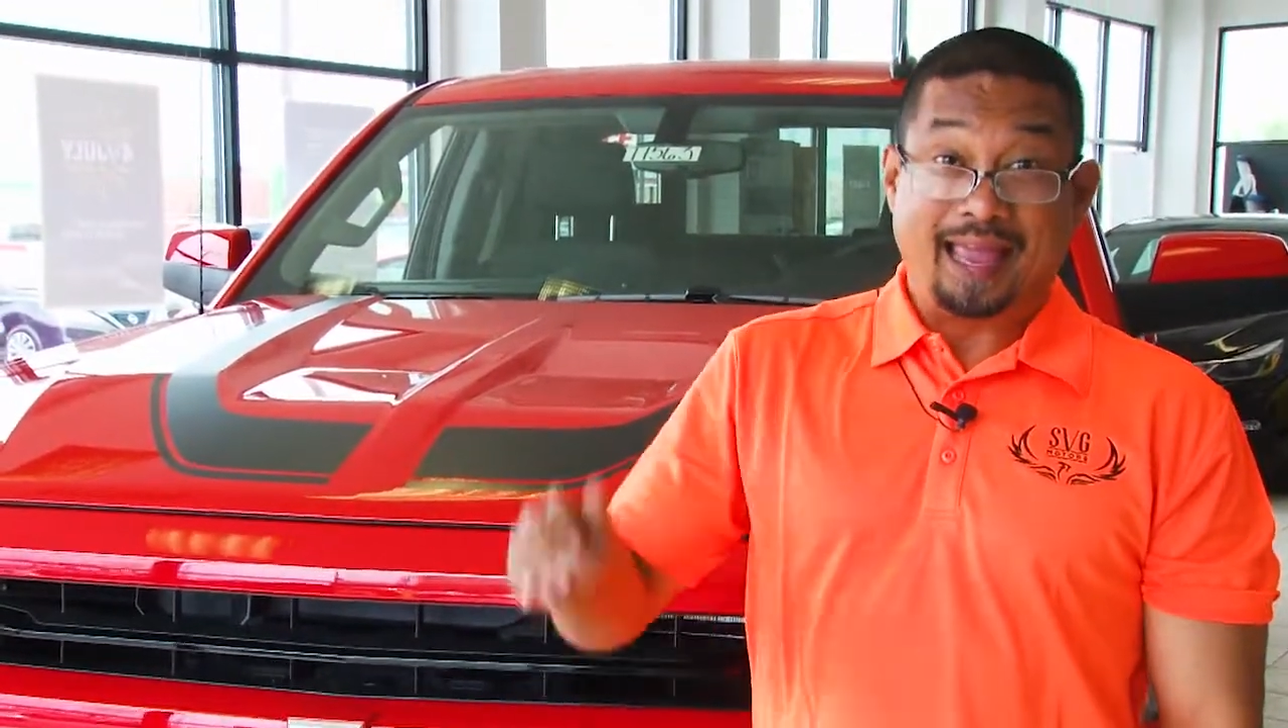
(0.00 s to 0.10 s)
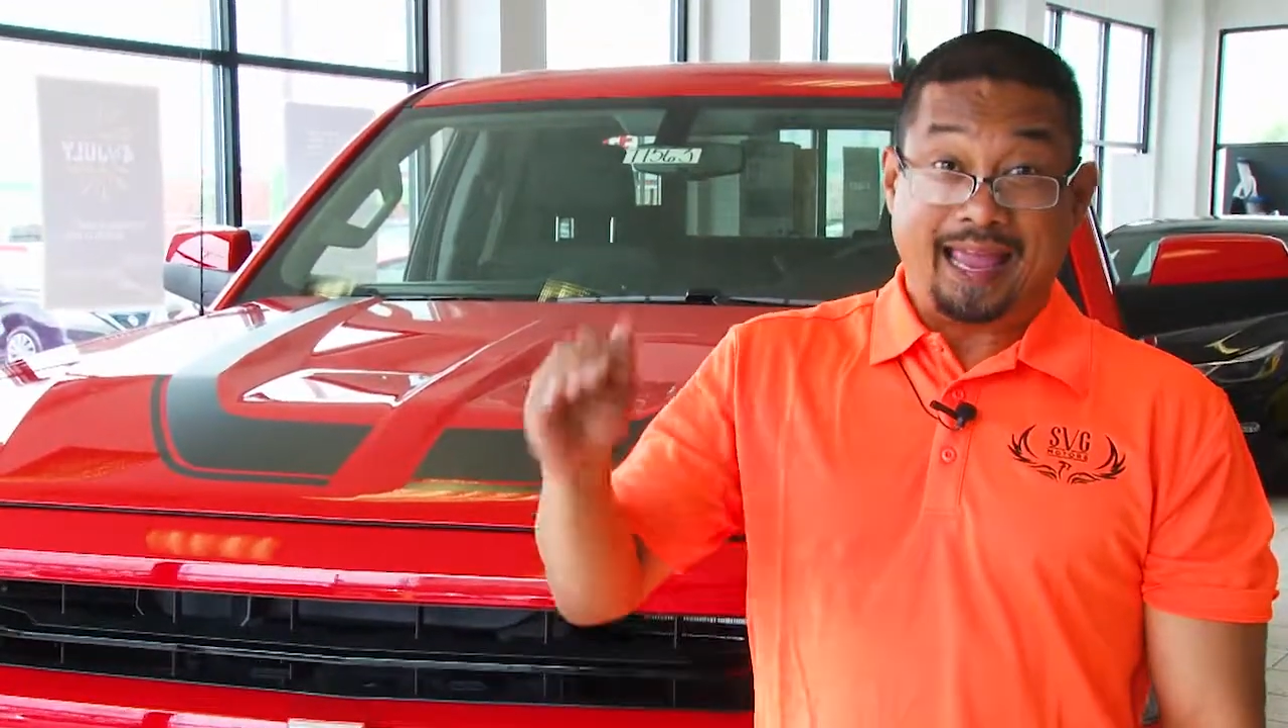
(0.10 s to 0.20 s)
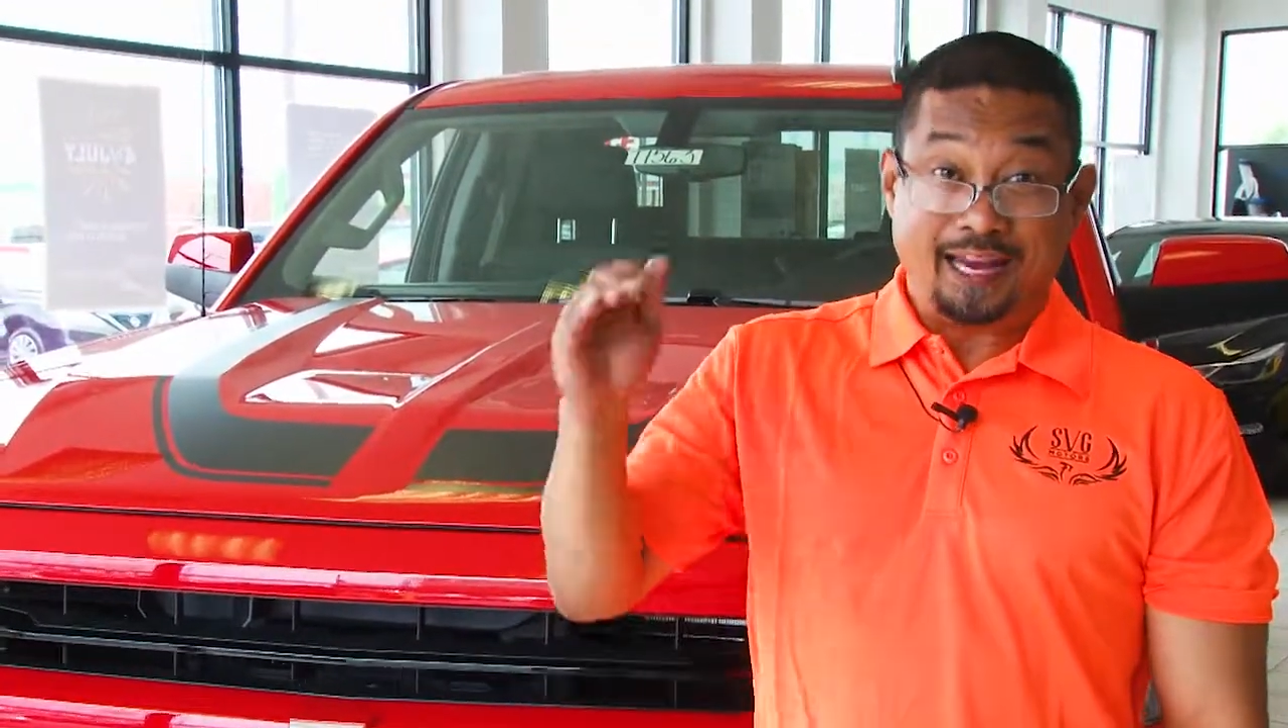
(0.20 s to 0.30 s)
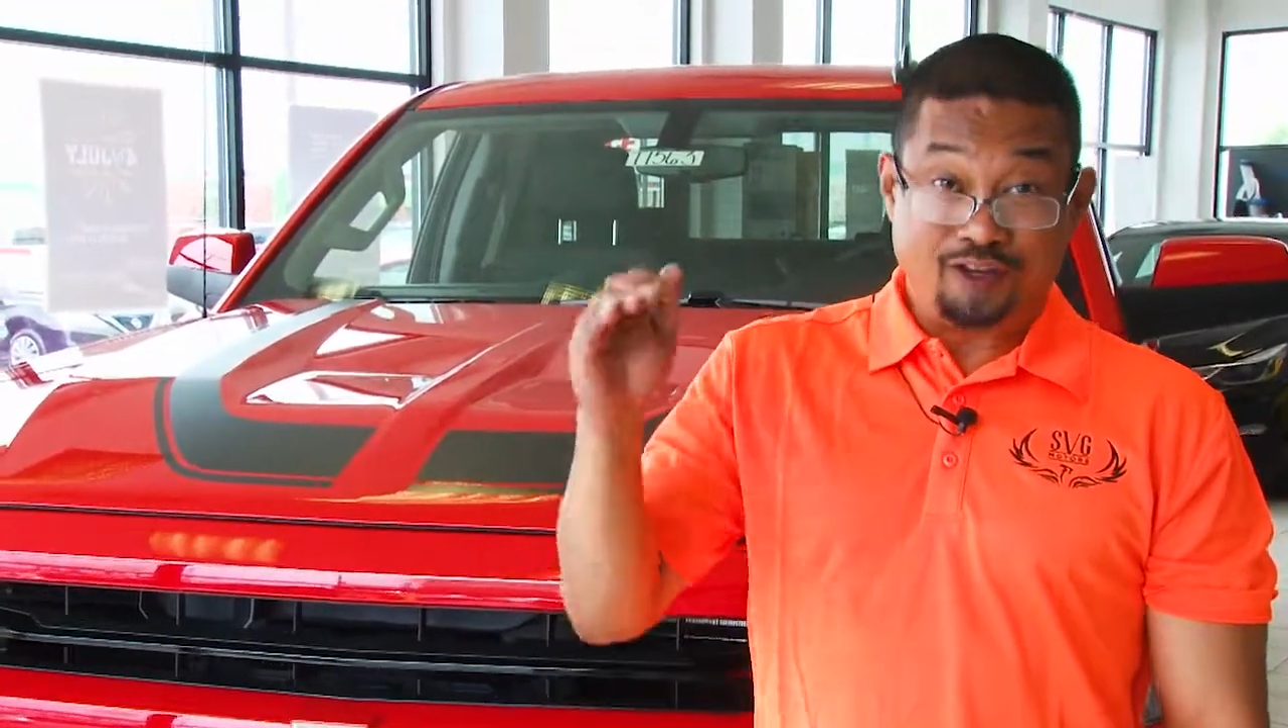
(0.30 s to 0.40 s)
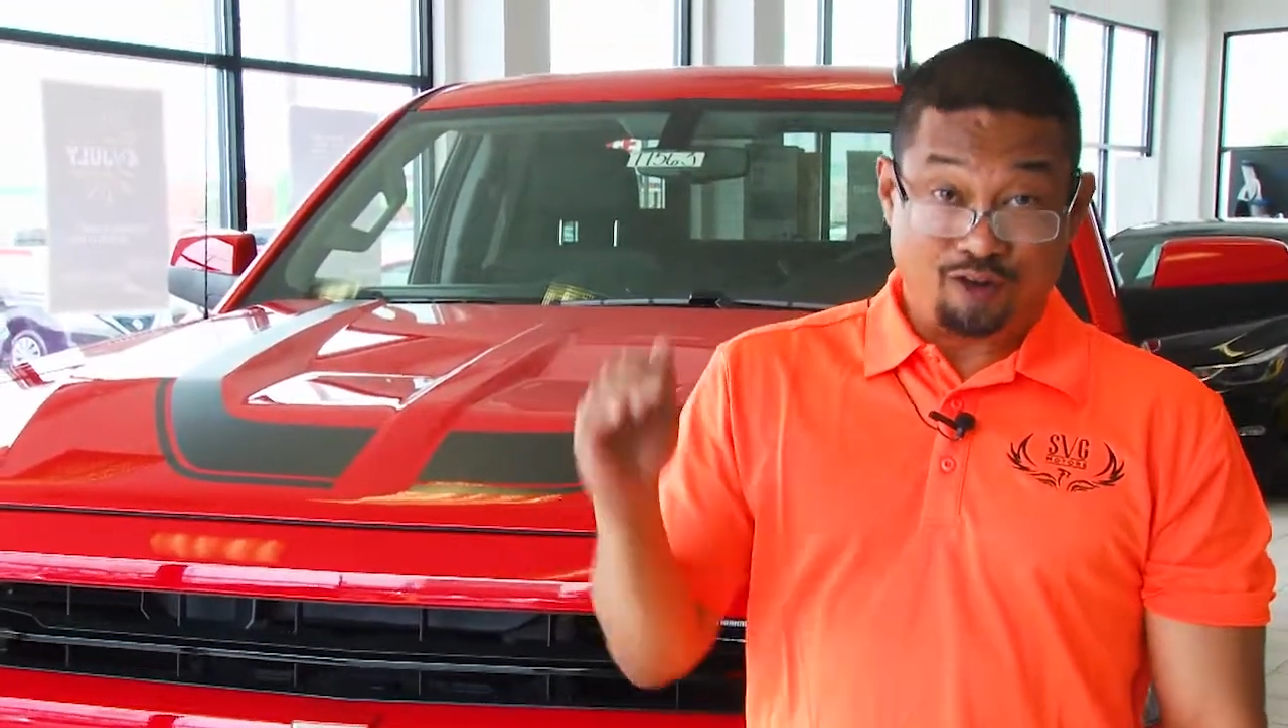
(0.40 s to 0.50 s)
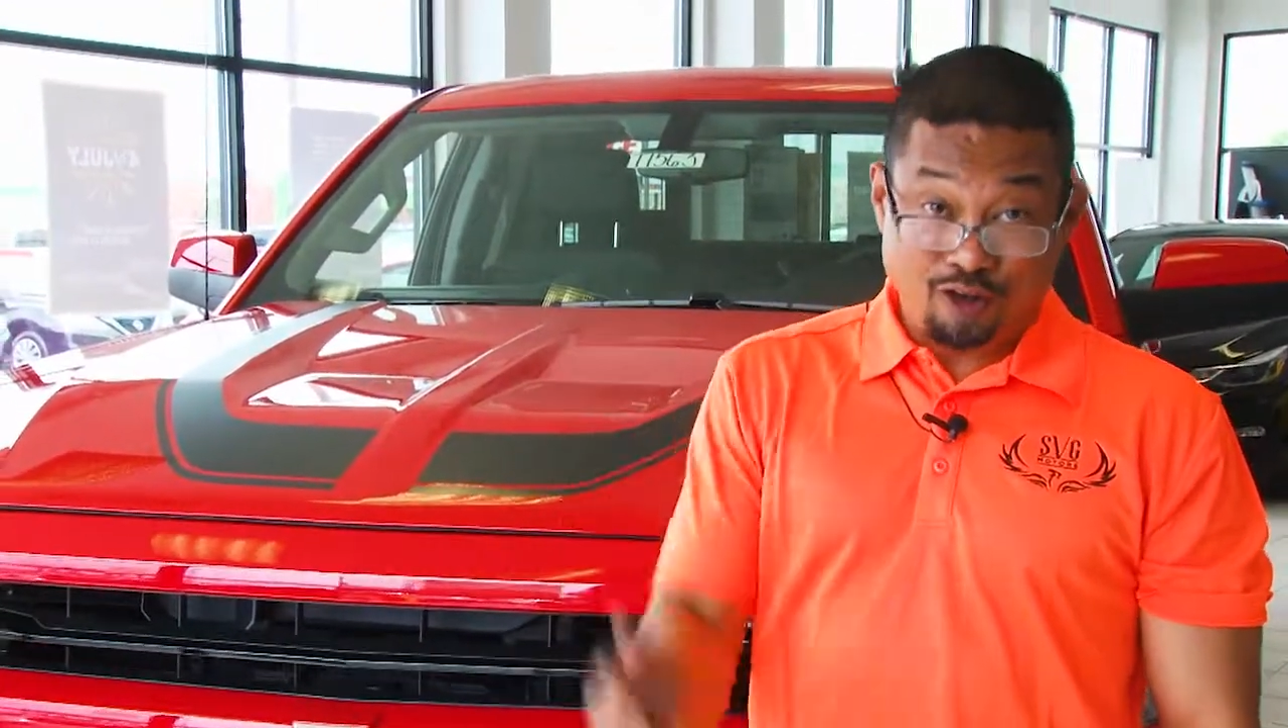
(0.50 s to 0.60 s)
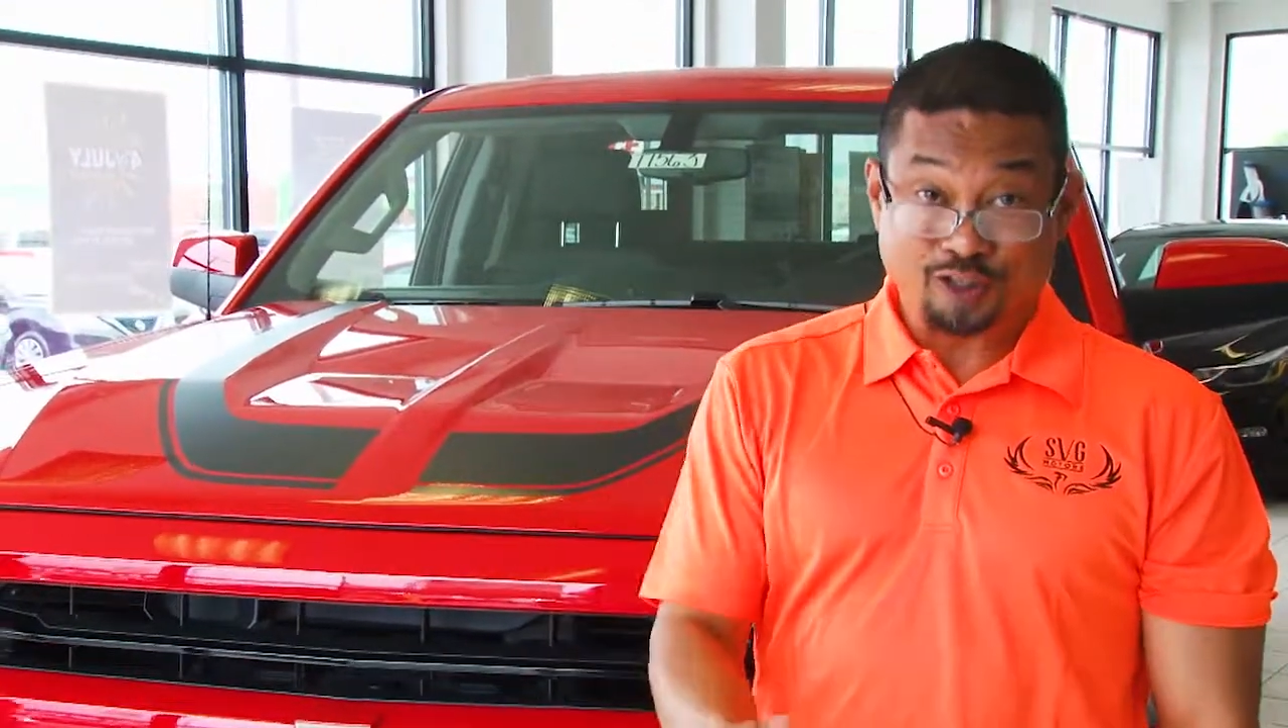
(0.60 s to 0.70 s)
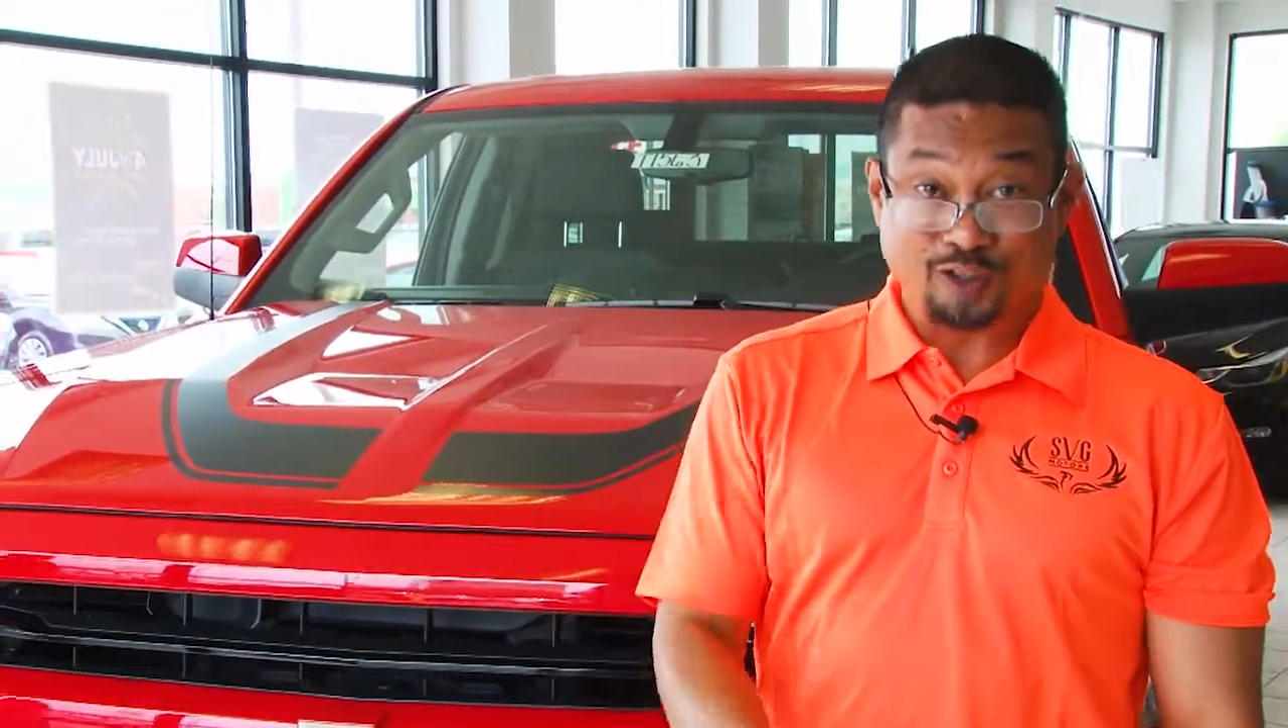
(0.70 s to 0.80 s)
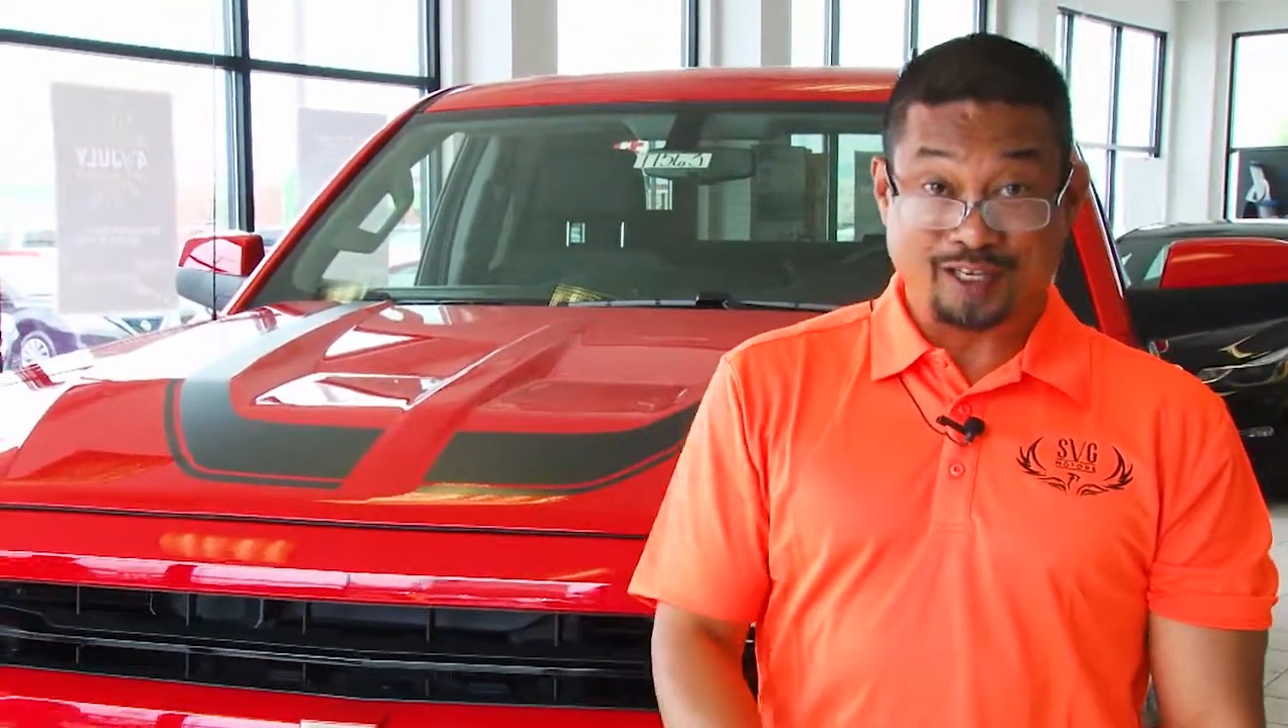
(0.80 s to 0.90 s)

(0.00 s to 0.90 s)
And you're also